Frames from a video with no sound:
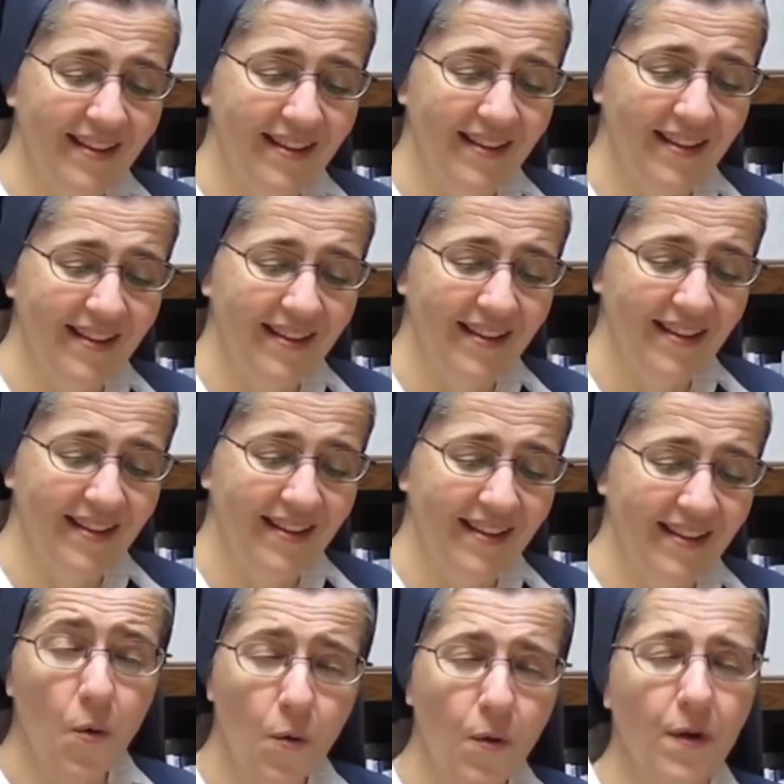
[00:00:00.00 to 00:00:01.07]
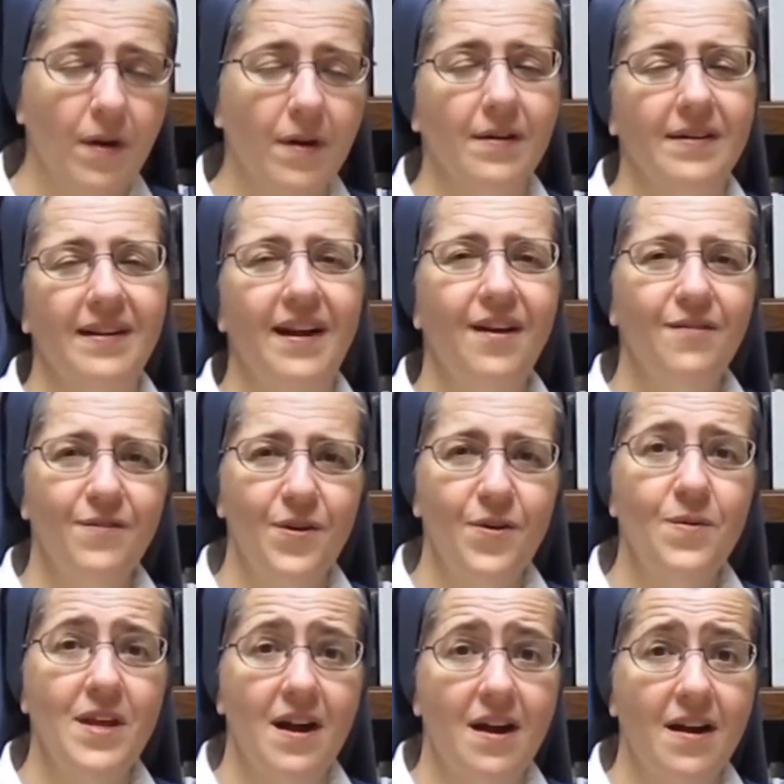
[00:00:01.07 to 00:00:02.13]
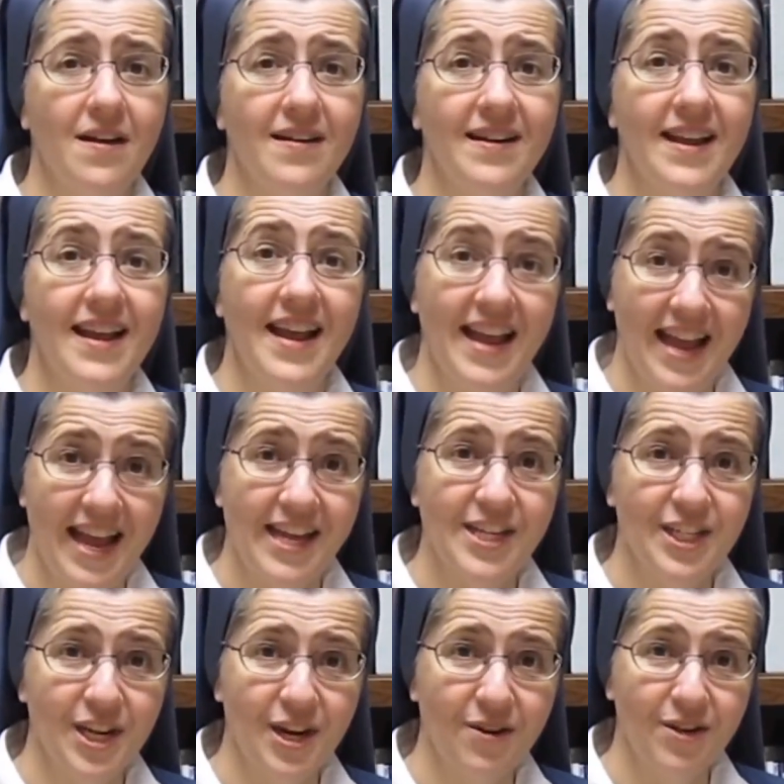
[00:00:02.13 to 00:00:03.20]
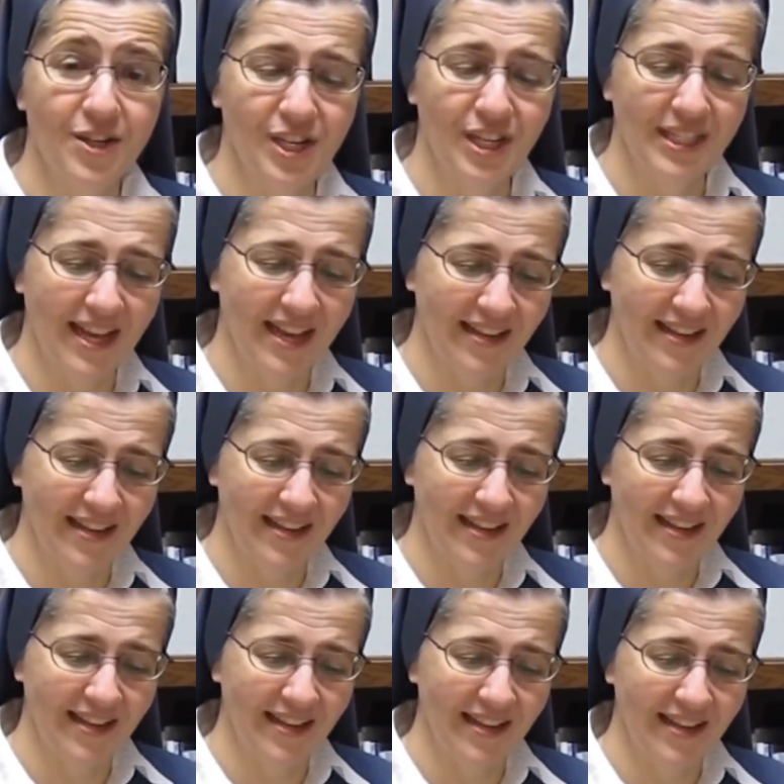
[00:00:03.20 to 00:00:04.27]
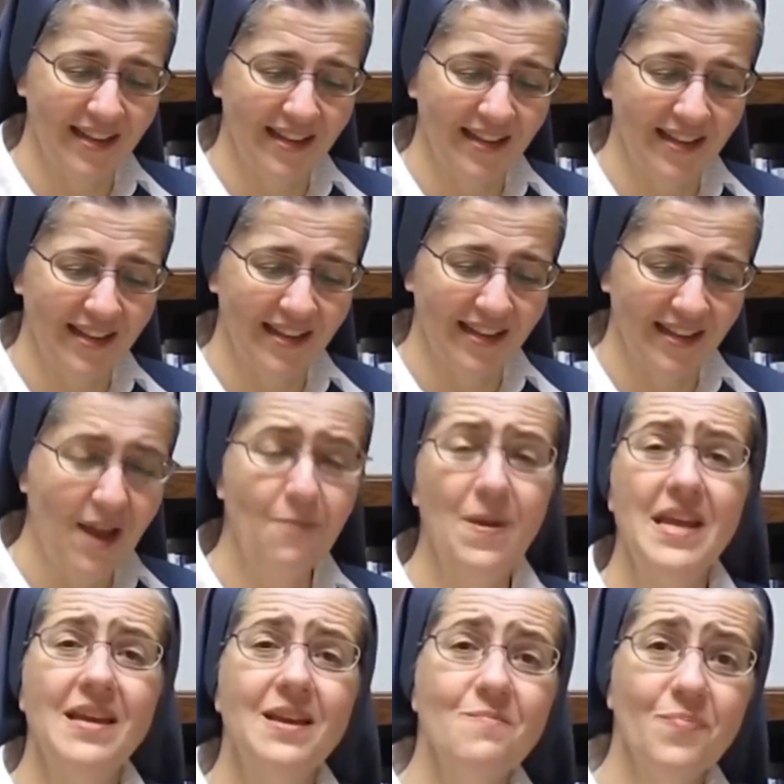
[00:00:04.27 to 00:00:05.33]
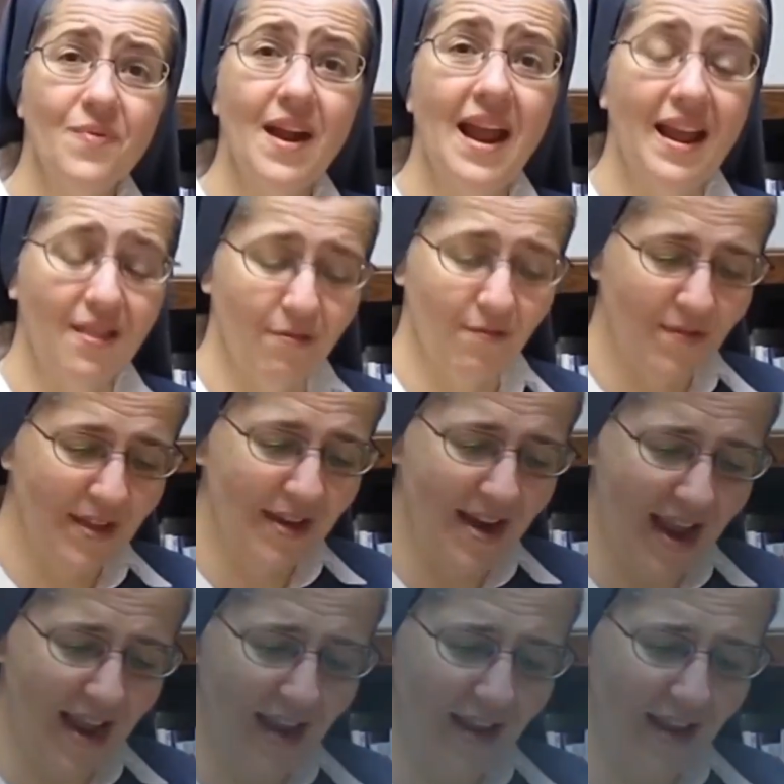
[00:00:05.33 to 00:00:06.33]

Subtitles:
very core of who we are and cherishes us. And we can pray through the day,